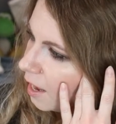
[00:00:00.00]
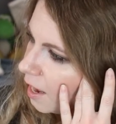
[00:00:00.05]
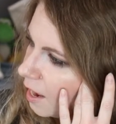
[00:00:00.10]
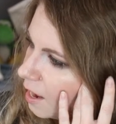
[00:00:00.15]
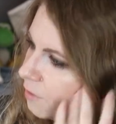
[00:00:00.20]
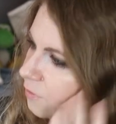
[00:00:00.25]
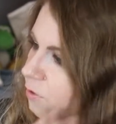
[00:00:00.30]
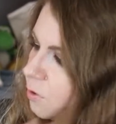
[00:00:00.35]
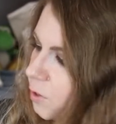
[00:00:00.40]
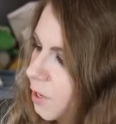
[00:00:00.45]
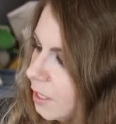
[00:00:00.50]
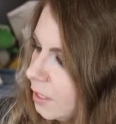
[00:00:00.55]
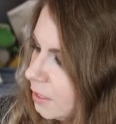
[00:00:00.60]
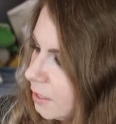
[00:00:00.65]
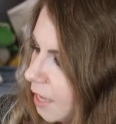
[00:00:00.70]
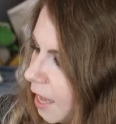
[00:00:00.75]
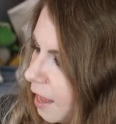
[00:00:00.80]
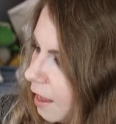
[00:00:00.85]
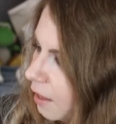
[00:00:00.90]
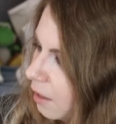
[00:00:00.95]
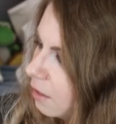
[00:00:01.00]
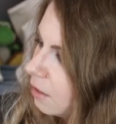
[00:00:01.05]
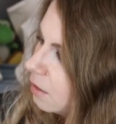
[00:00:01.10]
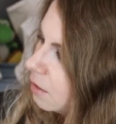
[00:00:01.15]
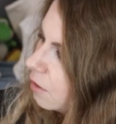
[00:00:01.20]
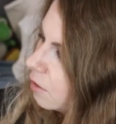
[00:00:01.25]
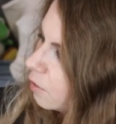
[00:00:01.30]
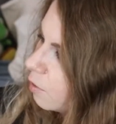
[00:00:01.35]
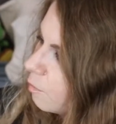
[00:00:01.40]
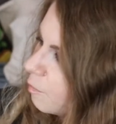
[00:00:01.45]
If you can
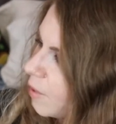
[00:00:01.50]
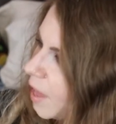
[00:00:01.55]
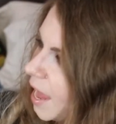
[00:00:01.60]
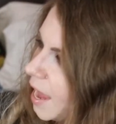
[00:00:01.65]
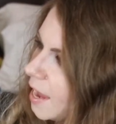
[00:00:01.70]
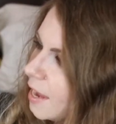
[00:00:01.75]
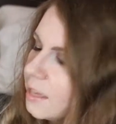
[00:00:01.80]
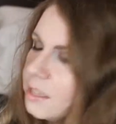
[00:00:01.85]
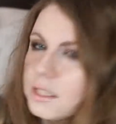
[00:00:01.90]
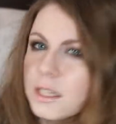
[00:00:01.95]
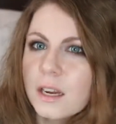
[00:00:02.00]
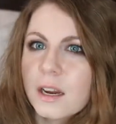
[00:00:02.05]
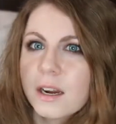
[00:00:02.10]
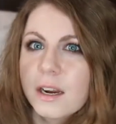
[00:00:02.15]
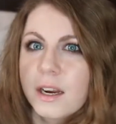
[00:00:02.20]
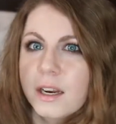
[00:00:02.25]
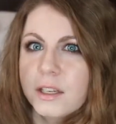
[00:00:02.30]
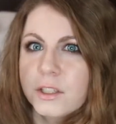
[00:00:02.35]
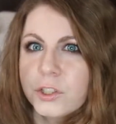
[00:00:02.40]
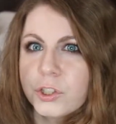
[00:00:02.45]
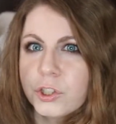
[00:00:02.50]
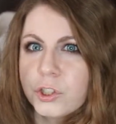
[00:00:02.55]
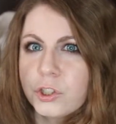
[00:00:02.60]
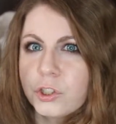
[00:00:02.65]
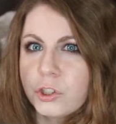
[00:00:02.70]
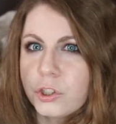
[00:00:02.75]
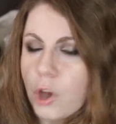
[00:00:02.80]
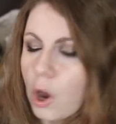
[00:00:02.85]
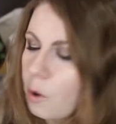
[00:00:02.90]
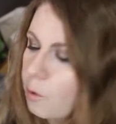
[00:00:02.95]
tell, the painting on it is
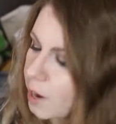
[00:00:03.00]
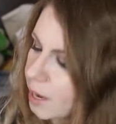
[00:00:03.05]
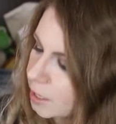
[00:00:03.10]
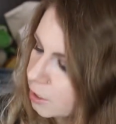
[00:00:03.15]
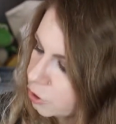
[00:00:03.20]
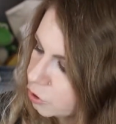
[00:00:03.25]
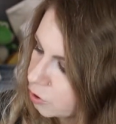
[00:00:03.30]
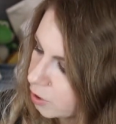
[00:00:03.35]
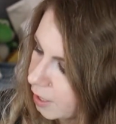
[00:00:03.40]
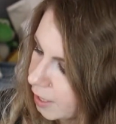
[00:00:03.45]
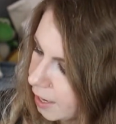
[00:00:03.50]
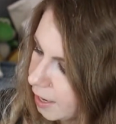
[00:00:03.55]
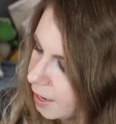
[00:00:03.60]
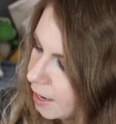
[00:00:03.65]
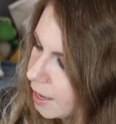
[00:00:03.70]
so intricate.